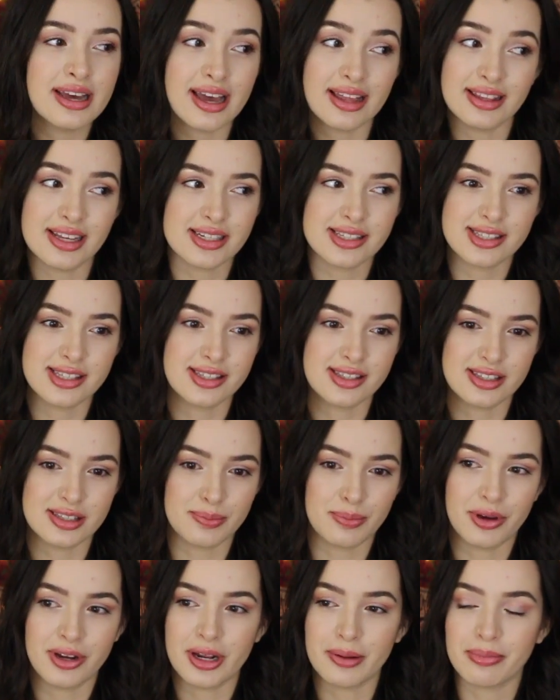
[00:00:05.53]
Unless this
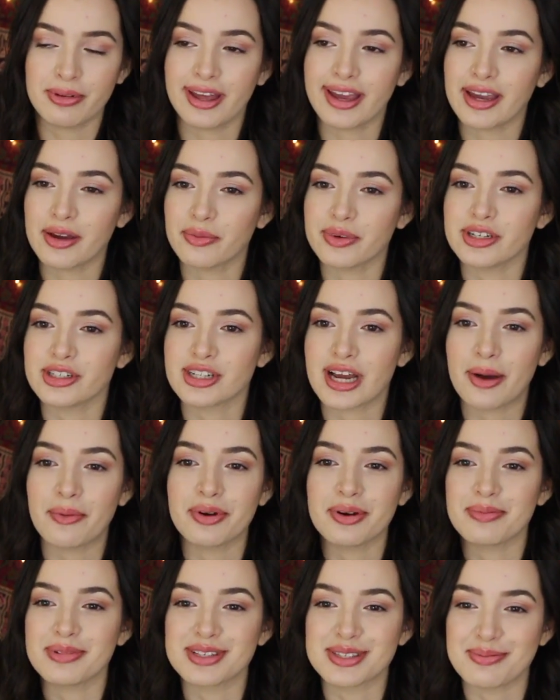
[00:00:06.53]
is put up late, which I
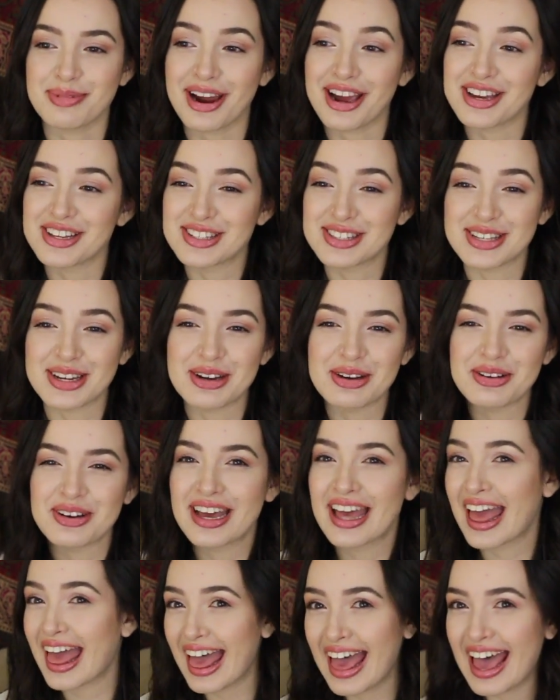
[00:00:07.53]
wouldn't be surprised, so.
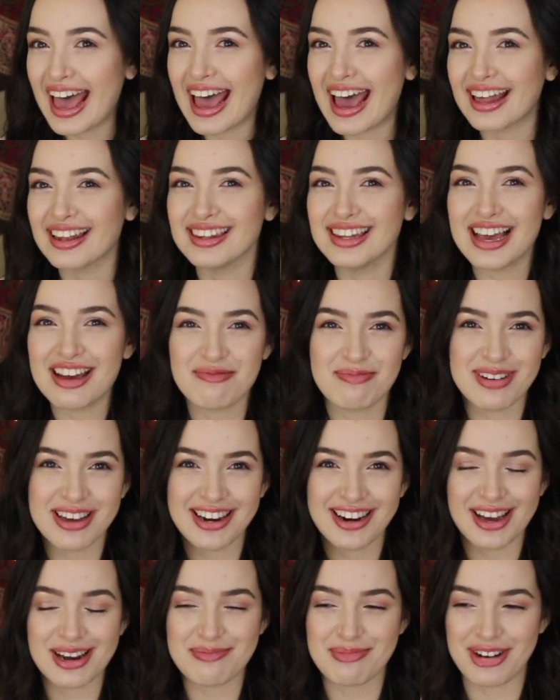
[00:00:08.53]
Ha! Love
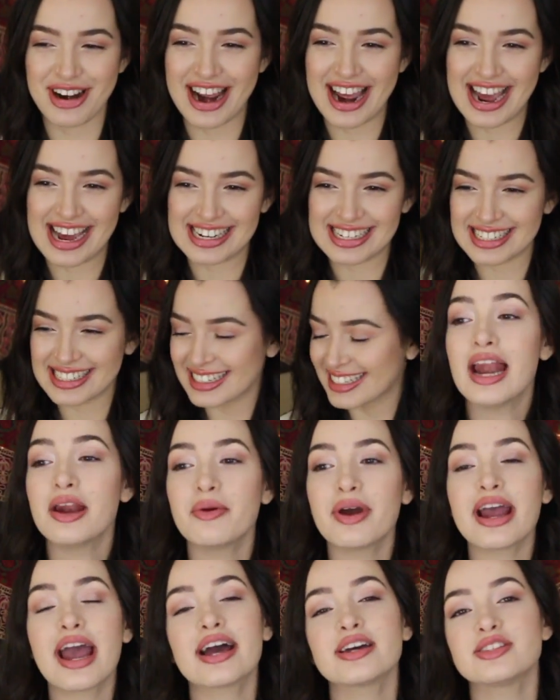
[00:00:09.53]
being on brand!
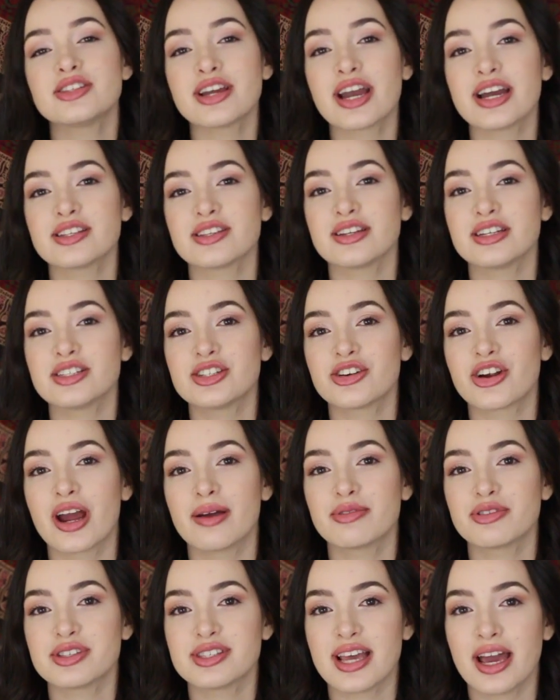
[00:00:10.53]
Anyway, I asked you guys on
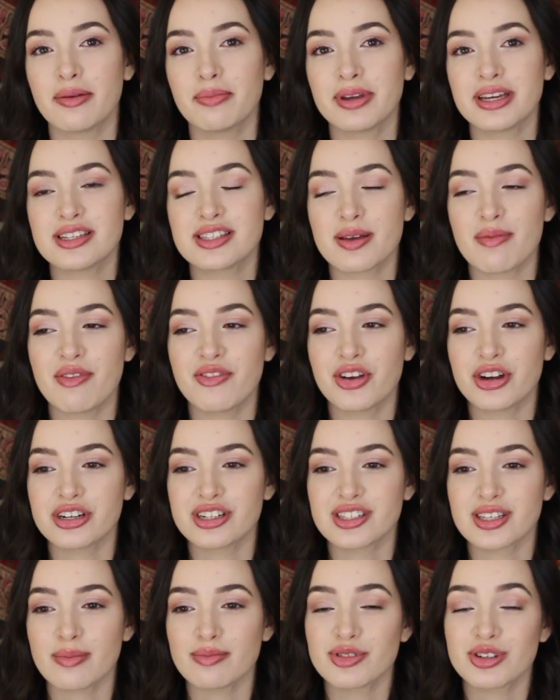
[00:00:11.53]
Instagram to send me some of your
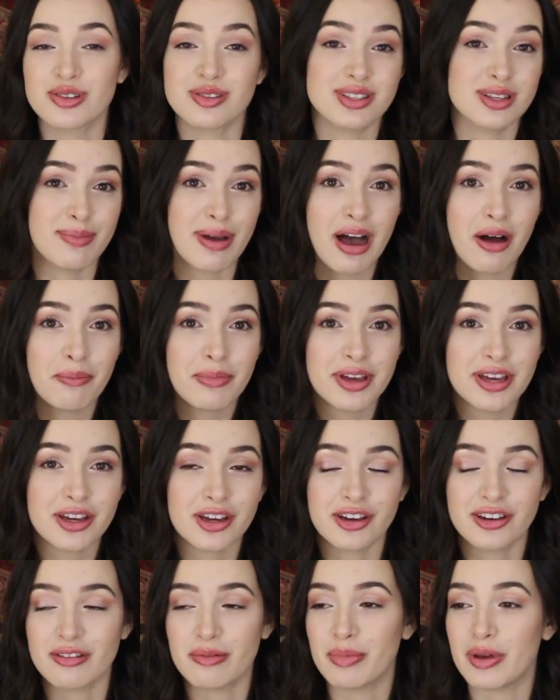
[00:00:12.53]
assumptions about me.
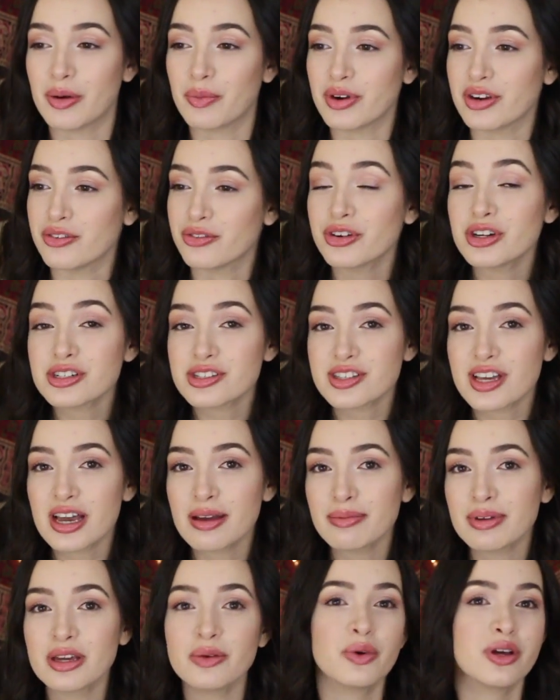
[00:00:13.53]
It could have been when you first
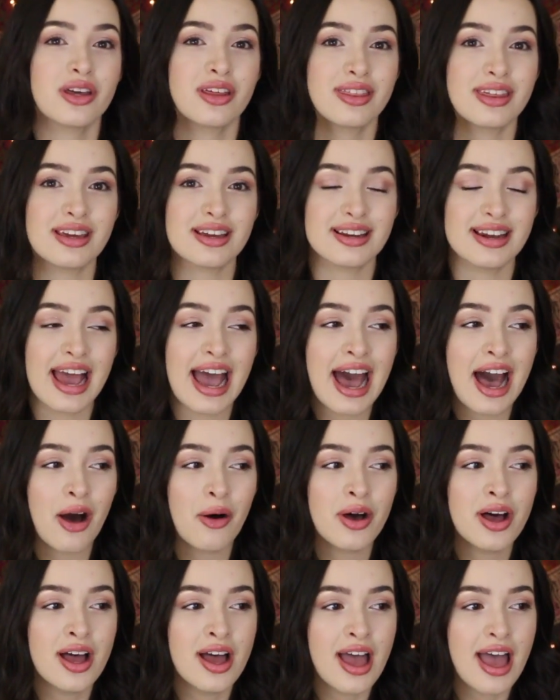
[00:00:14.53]
saw me, what you think
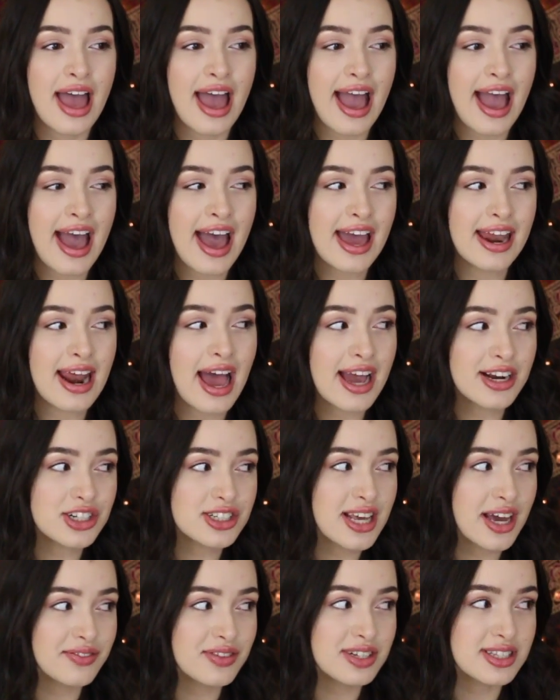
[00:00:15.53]
now. And I
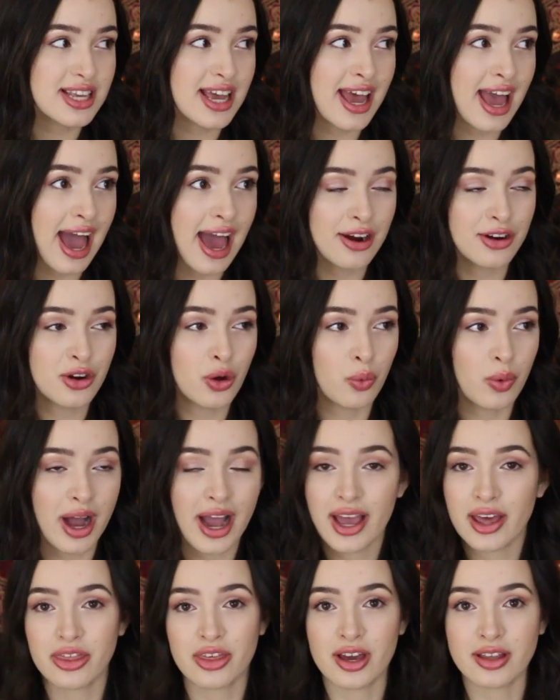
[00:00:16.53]
just have to say, I don't know
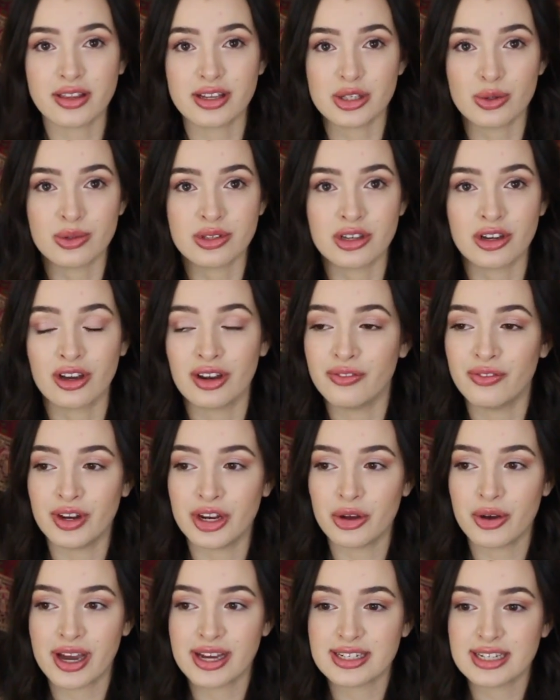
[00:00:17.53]
why I thought this was a good
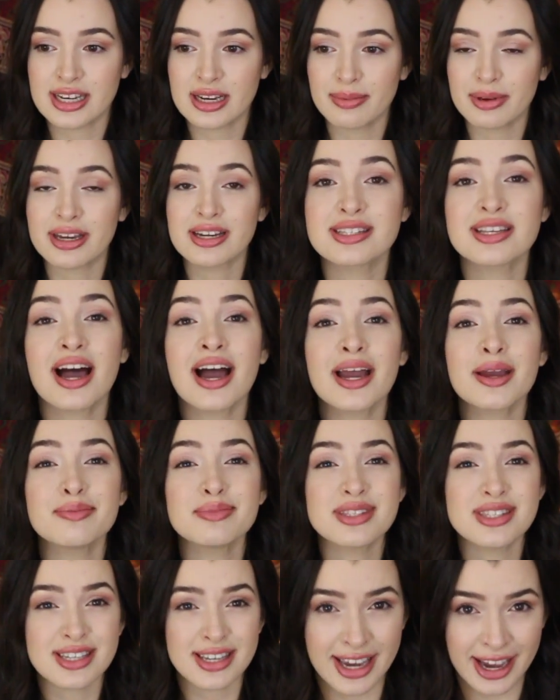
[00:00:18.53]
video idea, because
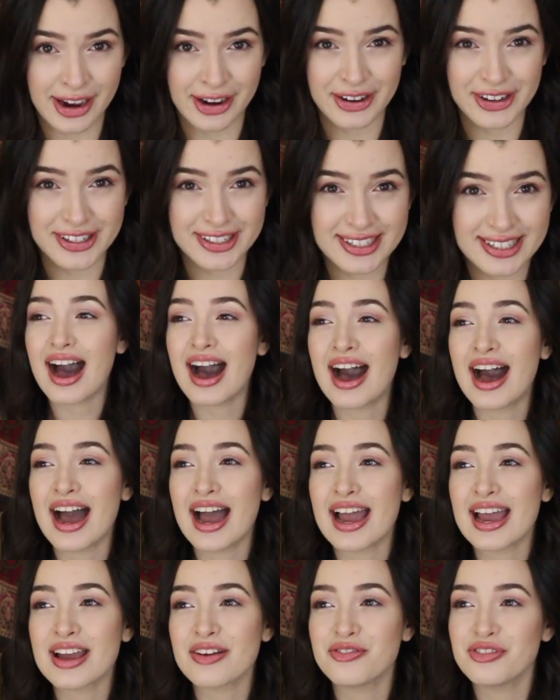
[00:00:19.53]
I'm scared.
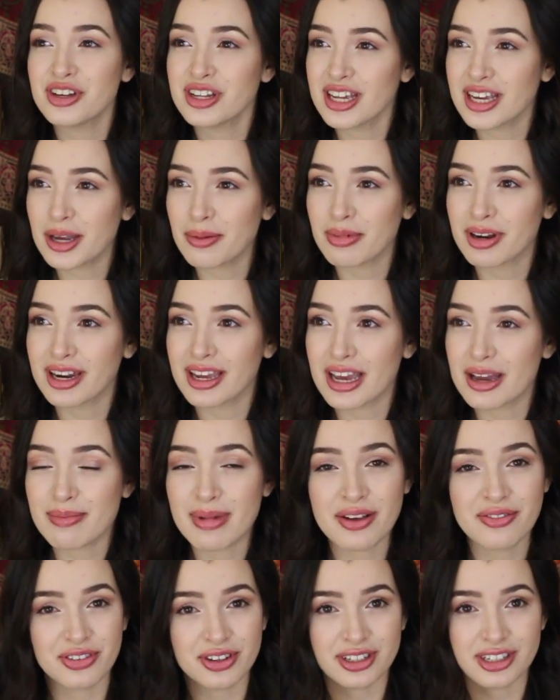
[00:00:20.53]
I feel like I'm gonna get
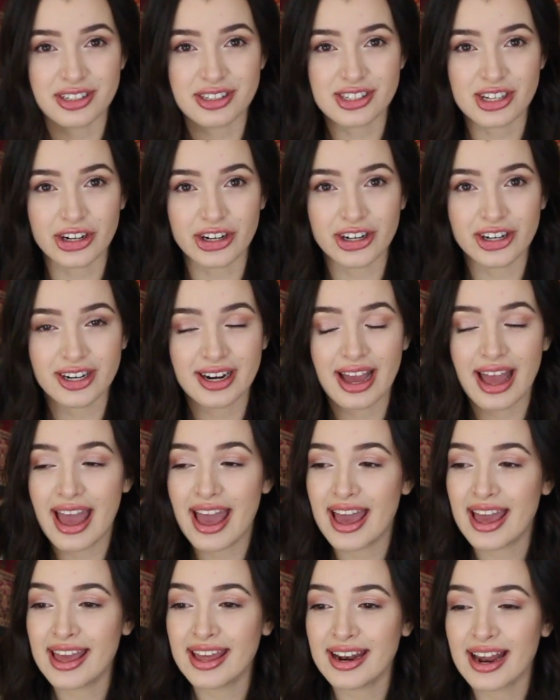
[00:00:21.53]
my feelings hurt,
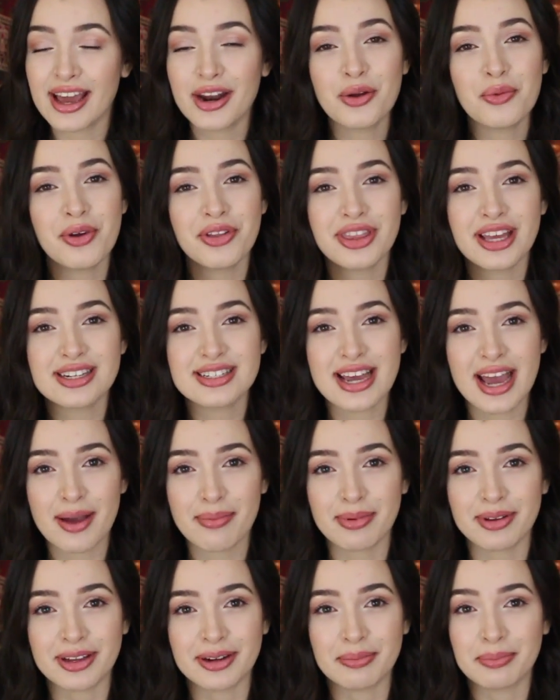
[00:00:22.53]
and I don't want that to
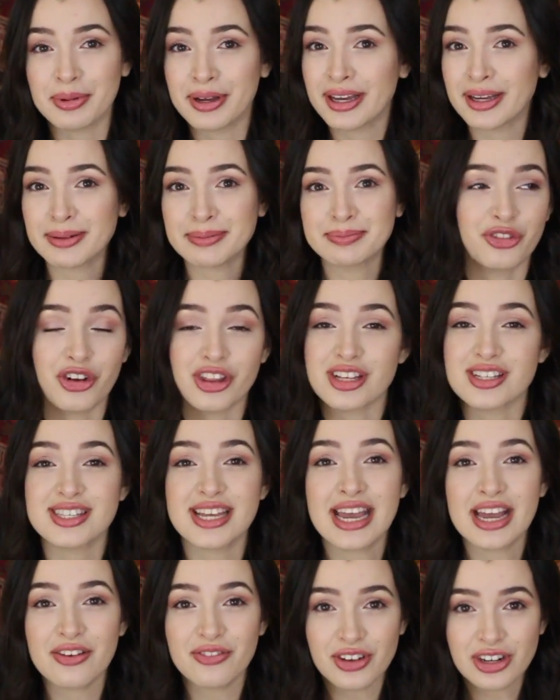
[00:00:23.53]
happen. But for the
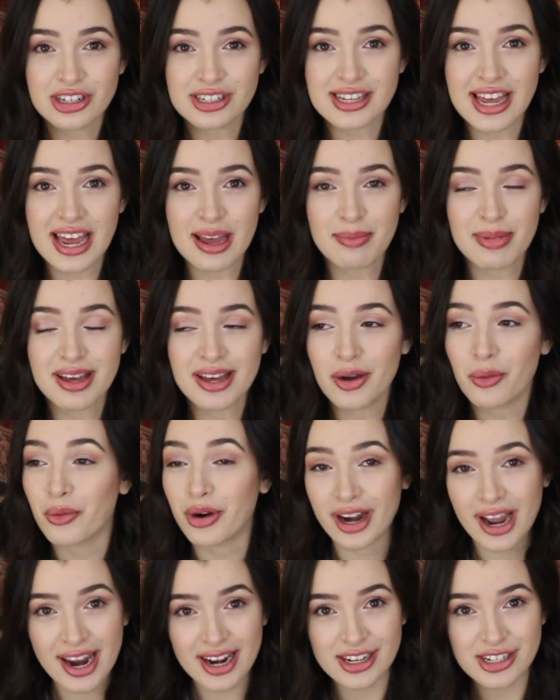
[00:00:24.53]
sake of entertainment,
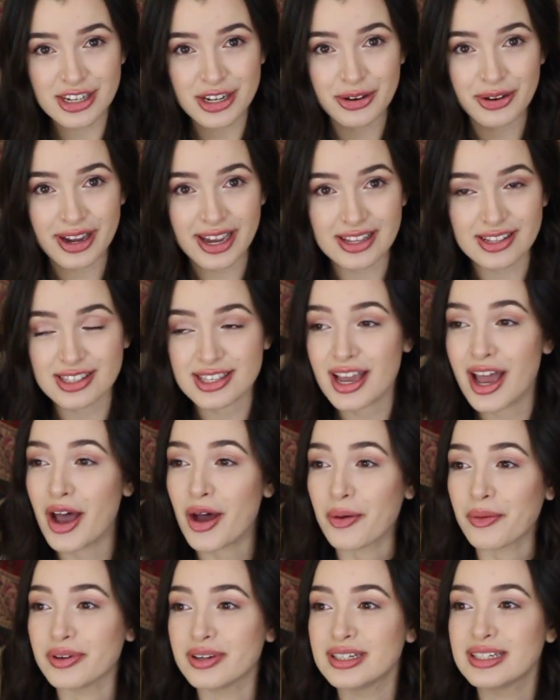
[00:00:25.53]
we're gonna do it,
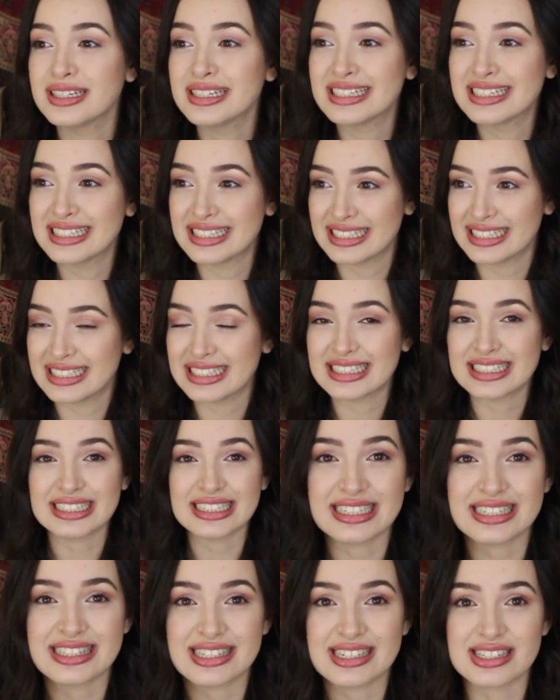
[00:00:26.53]
so.
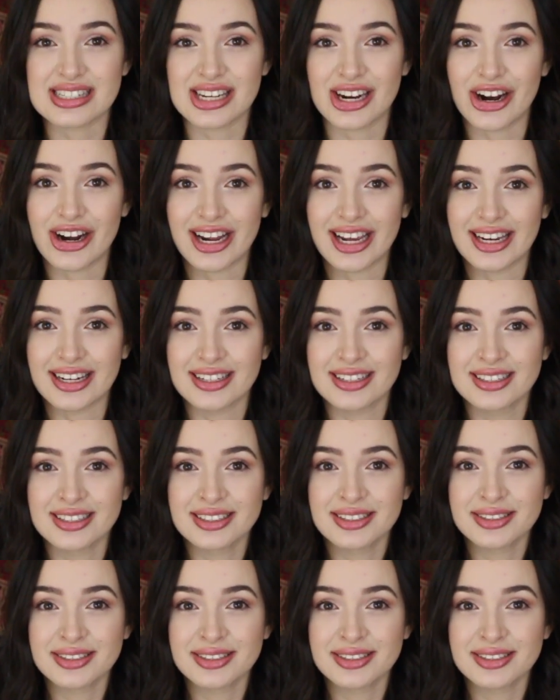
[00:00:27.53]
Let's get started.